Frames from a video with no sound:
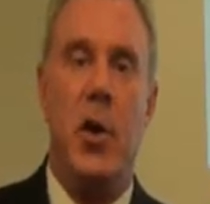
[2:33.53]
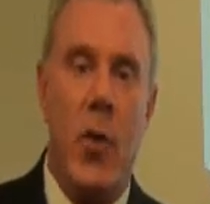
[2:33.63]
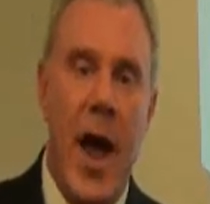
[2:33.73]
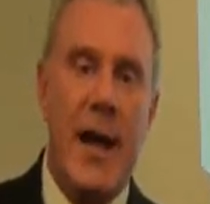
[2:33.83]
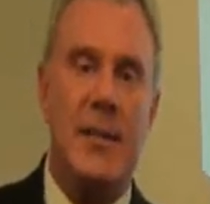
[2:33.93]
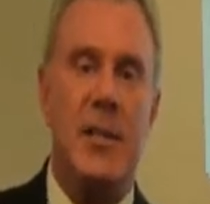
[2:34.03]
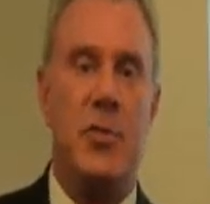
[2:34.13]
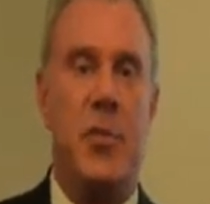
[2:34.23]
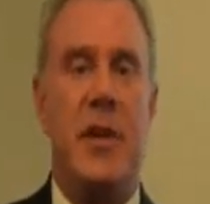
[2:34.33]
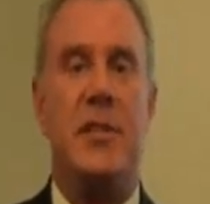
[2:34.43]

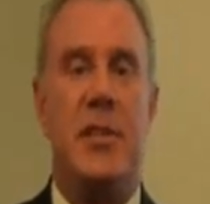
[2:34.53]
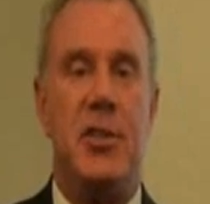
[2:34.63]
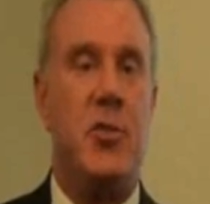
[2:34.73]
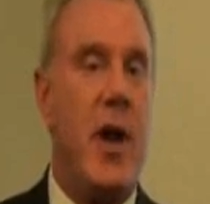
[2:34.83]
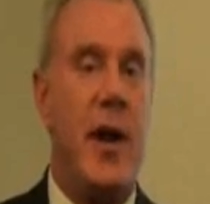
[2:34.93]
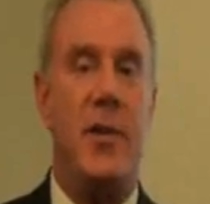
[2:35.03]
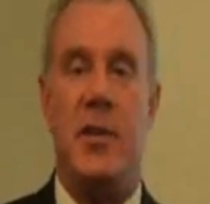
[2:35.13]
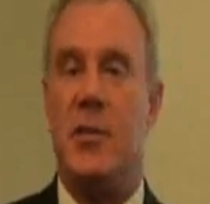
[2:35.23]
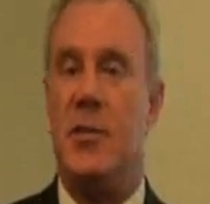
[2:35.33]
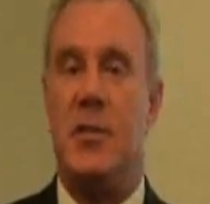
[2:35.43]
Curaxis' business
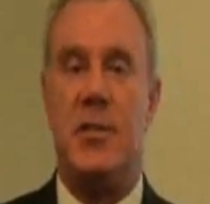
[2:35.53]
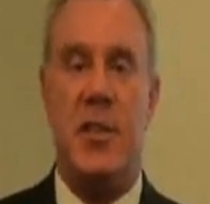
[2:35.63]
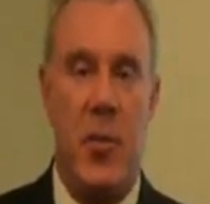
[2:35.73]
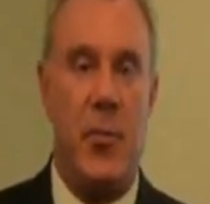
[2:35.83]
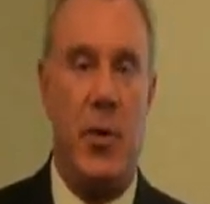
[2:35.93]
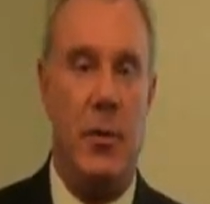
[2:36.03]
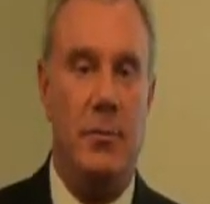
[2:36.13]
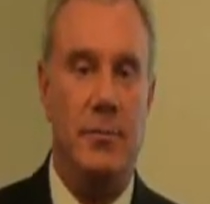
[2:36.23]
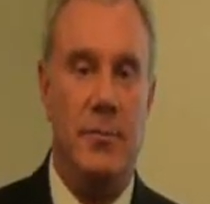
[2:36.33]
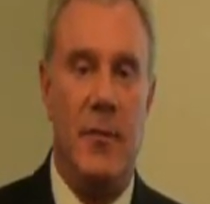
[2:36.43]
strategy is simple,
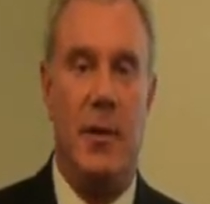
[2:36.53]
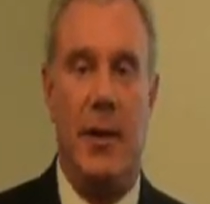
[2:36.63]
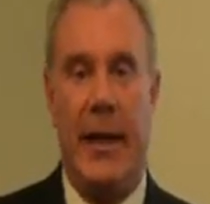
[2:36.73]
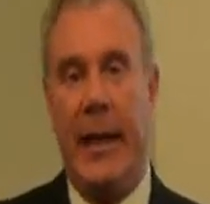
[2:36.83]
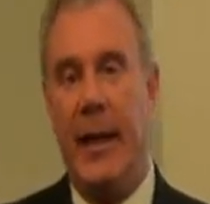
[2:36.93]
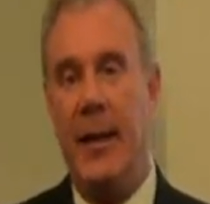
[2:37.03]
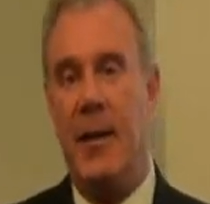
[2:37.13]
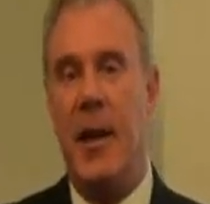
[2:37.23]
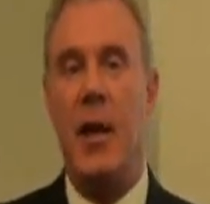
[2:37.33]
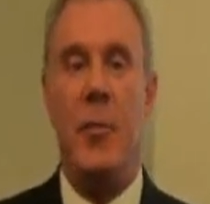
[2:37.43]

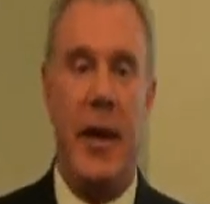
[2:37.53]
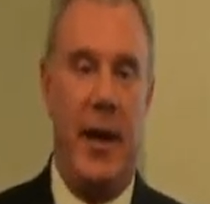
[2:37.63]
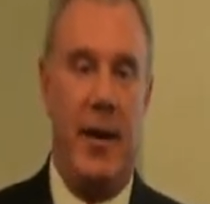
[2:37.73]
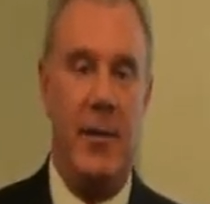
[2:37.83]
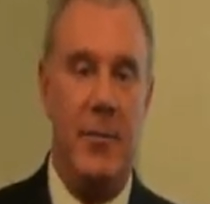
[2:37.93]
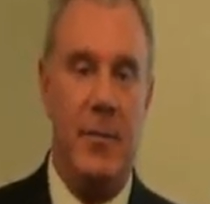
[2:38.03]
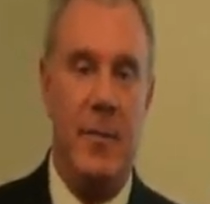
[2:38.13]
lean and mean.